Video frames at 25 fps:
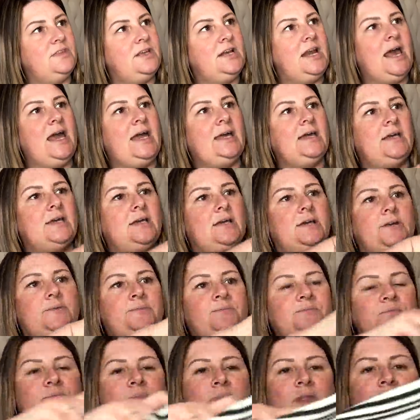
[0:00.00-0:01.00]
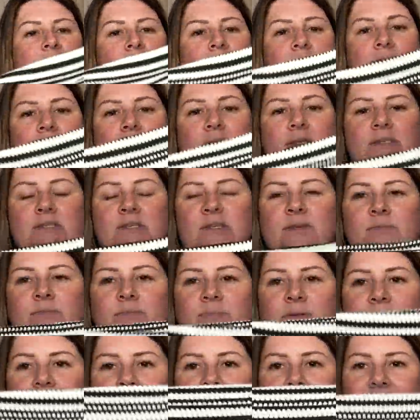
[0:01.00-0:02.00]
the leg. It's
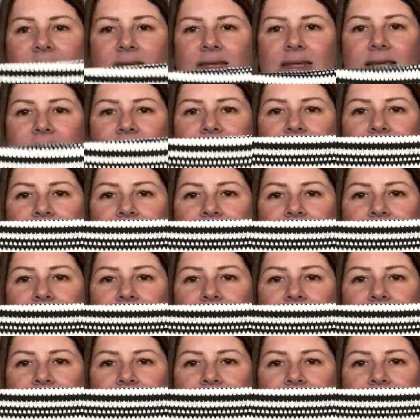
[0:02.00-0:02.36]
completely